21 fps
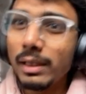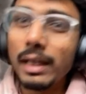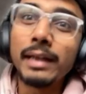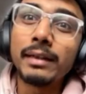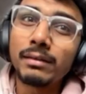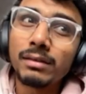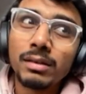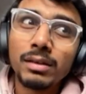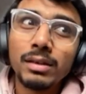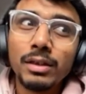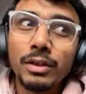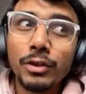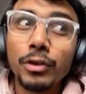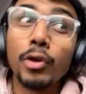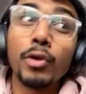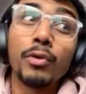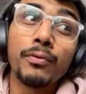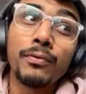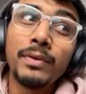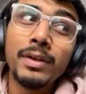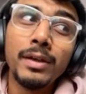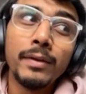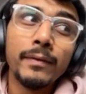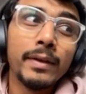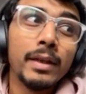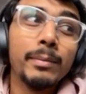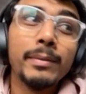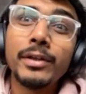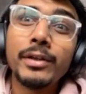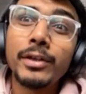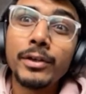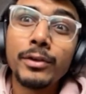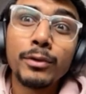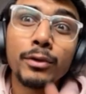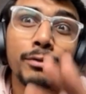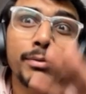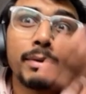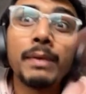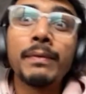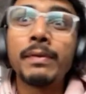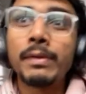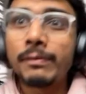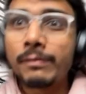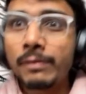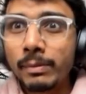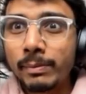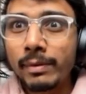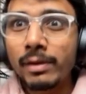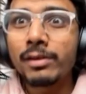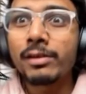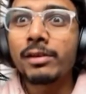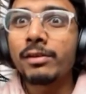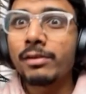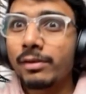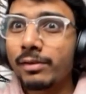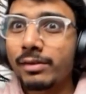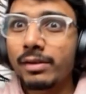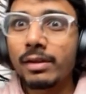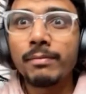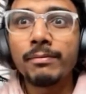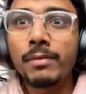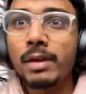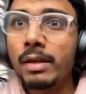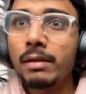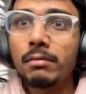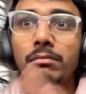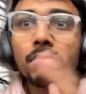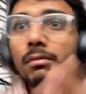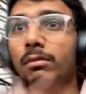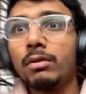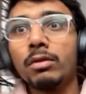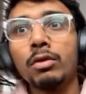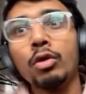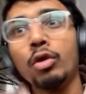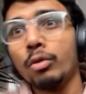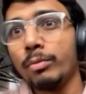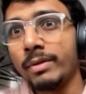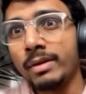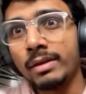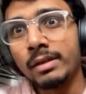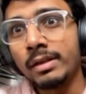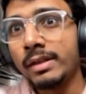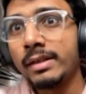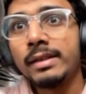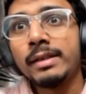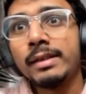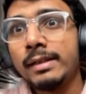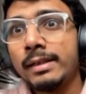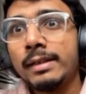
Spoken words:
like your fee will be reduced by 50% or something. Nobody.